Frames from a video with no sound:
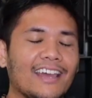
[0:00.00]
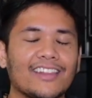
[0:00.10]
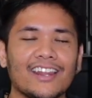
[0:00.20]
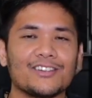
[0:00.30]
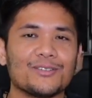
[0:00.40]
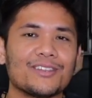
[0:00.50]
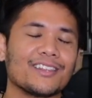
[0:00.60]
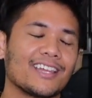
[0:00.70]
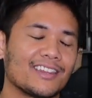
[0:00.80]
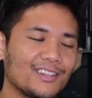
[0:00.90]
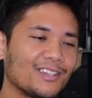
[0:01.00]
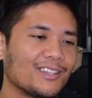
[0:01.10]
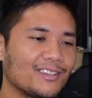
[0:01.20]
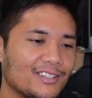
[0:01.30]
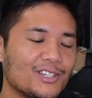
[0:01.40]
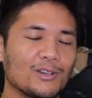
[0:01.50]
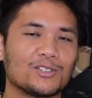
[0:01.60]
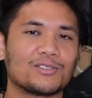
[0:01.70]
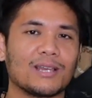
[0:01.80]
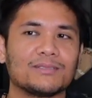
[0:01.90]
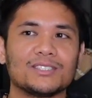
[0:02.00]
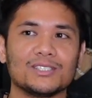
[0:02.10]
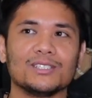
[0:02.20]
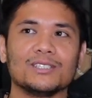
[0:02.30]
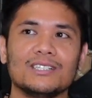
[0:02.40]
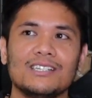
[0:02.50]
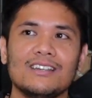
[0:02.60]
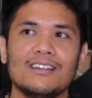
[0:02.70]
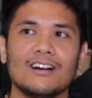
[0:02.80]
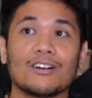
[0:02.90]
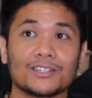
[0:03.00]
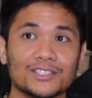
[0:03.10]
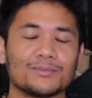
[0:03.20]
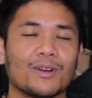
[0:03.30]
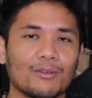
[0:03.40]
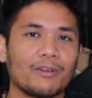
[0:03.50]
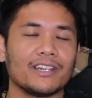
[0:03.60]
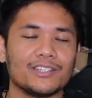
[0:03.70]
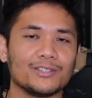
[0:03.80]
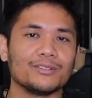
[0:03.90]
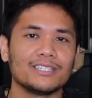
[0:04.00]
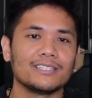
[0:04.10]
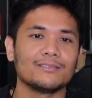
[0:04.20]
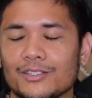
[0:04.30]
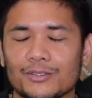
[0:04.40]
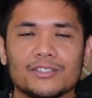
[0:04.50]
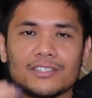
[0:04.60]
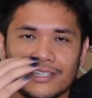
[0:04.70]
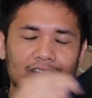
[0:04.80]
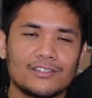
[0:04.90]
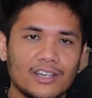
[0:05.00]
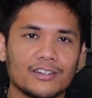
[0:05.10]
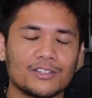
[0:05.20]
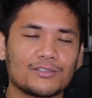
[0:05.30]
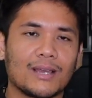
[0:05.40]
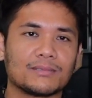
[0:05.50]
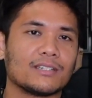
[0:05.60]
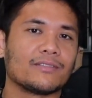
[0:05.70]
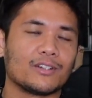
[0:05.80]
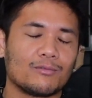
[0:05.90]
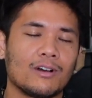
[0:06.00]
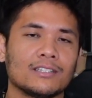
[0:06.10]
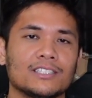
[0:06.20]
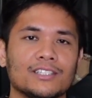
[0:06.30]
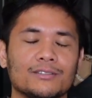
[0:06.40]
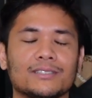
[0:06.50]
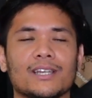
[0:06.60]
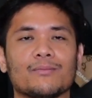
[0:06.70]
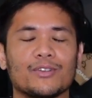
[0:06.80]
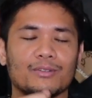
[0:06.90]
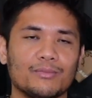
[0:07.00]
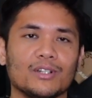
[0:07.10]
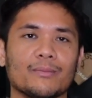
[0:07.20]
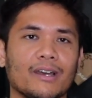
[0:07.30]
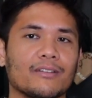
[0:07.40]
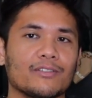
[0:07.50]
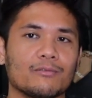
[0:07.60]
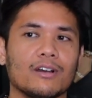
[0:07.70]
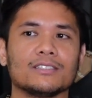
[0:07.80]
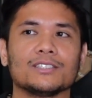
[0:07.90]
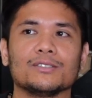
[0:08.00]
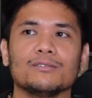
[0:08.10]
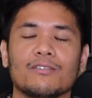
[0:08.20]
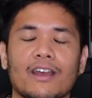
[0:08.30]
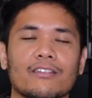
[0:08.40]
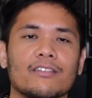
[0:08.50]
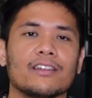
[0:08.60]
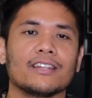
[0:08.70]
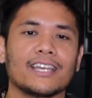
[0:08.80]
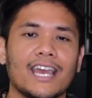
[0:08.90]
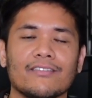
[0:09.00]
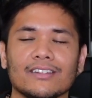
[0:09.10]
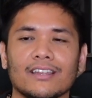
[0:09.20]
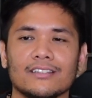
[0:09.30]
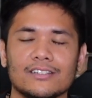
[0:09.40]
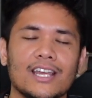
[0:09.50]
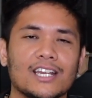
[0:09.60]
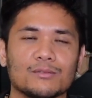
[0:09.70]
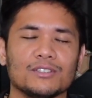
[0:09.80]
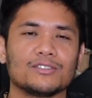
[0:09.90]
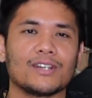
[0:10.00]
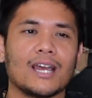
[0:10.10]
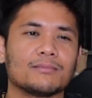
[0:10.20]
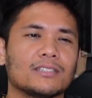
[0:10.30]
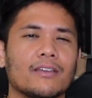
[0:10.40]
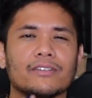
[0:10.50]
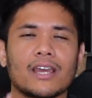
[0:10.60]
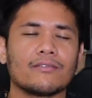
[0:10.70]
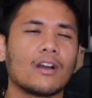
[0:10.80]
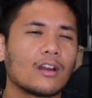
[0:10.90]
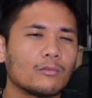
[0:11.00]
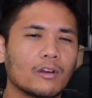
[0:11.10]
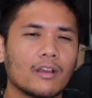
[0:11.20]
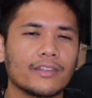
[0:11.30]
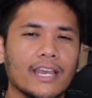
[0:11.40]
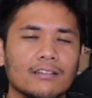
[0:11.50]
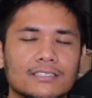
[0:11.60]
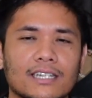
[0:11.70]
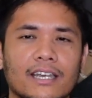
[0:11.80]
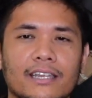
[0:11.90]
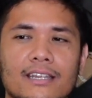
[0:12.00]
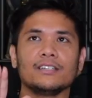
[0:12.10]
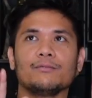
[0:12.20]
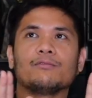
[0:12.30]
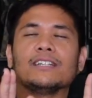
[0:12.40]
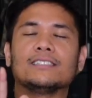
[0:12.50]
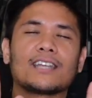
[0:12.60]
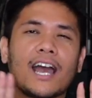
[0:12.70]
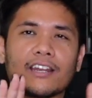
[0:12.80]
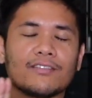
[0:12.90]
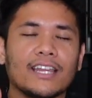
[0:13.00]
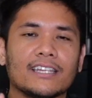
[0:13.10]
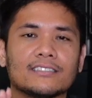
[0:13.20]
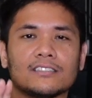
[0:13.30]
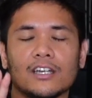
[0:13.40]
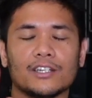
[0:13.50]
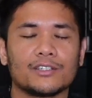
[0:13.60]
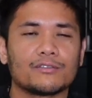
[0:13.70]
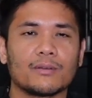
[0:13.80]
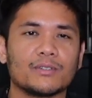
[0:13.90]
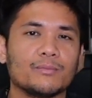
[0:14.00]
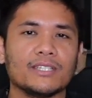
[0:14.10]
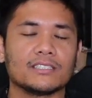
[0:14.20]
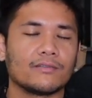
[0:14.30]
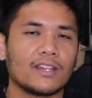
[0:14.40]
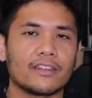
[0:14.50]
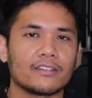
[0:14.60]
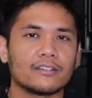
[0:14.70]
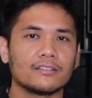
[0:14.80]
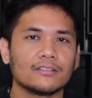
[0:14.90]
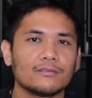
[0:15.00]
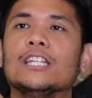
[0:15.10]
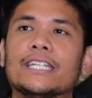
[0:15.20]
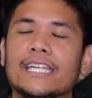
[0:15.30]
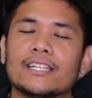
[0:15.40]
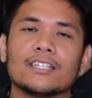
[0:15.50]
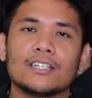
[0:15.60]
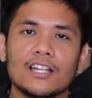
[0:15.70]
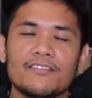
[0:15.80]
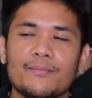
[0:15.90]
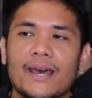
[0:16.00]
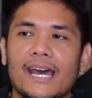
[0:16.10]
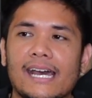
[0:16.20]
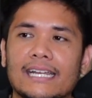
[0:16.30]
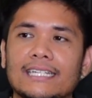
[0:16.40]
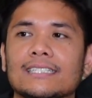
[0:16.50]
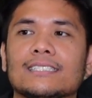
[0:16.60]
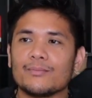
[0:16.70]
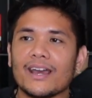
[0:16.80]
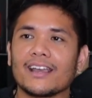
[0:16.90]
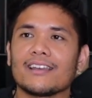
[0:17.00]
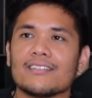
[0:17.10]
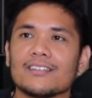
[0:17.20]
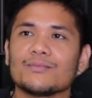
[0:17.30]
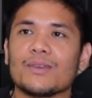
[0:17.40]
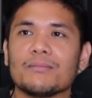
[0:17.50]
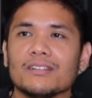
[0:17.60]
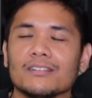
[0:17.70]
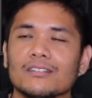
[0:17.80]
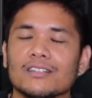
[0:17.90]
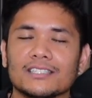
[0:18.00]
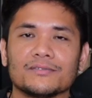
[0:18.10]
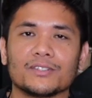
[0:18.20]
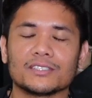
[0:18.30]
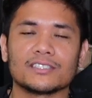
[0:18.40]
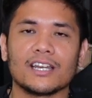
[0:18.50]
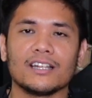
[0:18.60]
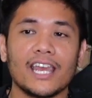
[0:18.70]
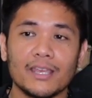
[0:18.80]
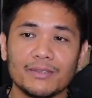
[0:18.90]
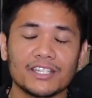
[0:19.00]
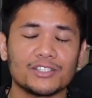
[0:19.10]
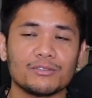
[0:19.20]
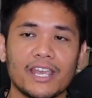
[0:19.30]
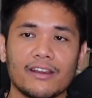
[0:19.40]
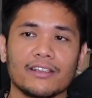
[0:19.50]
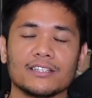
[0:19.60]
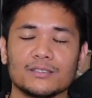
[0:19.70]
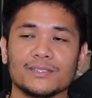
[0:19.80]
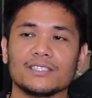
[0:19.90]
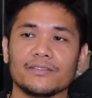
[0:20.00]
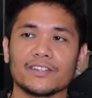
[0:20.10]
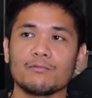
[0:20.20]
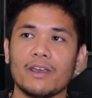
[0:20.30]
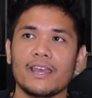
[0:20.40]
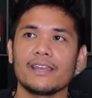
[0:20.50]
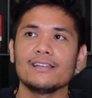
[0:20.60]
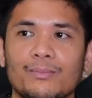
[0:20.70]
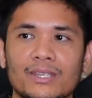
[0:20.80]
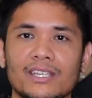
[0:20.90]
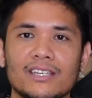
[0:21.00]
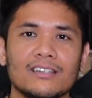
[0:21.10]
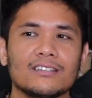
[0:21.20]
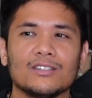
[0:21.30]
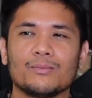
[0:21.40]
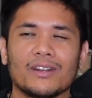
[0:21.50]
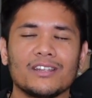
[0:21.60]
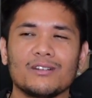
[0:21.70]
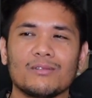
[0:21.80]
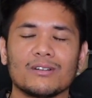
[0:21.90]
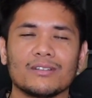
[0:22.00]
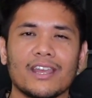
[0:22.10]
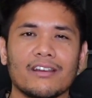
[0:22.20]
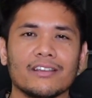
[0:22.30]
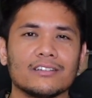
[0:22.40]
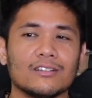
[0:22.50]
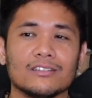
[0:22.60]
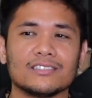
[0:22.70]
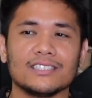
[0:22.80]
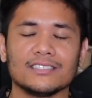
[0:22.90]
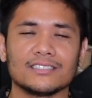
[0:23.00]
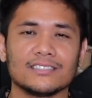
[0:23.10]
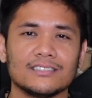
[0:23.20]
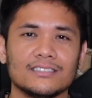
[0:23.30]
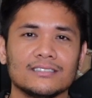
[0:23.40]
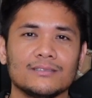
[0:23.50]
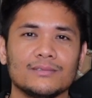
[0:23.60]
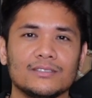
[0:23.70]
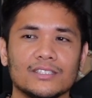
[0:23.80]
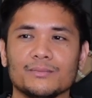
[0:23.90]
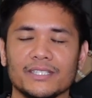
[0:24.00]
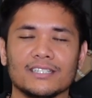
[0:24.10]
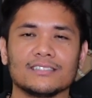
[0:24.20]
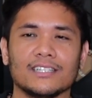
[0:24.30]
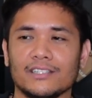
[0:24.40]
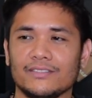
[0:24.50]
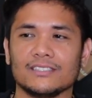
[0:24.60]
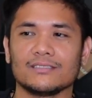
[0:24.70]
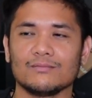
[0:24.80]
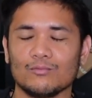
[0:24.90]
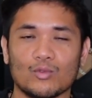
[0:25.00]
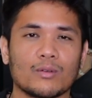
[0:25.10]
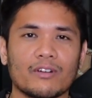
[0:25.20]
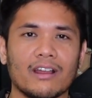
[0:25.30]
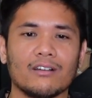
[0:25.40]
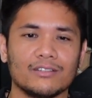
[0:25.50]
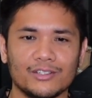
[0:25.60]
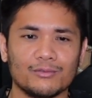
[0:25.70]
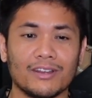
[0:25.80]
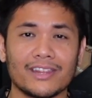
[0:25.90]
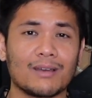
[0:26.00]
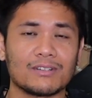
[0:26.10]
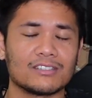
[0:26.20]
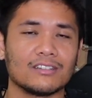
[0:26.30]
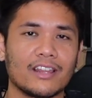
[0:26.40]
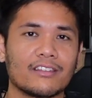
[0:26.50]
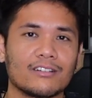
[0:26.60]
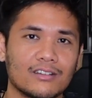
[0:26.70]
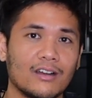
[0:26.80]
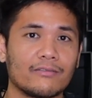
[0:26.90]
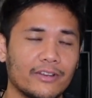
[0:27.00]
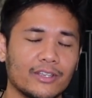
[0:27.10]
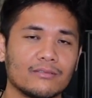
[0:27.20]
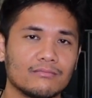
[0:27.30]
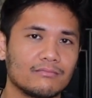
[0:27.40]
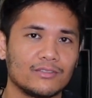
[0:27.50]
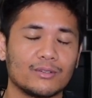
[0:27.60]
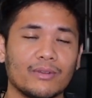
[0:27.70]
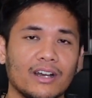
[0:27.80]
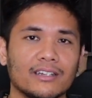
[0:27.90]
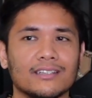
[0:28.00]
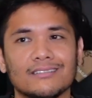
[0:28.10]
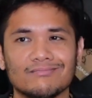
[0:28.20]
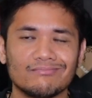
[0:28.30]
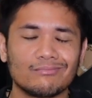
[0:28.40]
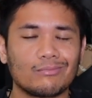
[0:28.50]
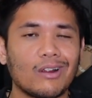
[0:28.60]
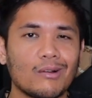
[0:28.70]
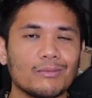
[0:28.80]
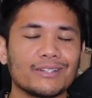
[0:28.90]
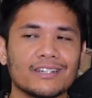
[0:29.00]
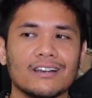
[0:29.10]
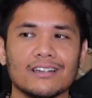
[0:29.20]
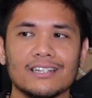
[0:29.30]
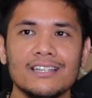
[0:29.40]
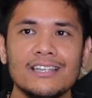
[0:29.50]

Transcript: And then I do think that the, the tote straps still are a smart way to do it. You just like tuck the straps in if you don't want to use them, or you pull them out if you want to, rather than like having like detachable straps and having to have hardware on the outside. It reads kind of like as an uninterrupted piece of leather. Looking at the glove bag, the bag I think is maybe a little less versatile. A, because you carry it in a specific way. B, you probably don't want to carry it in all seasons, just because like if it's warmer out, do you want that much leather covering your body? Probably not.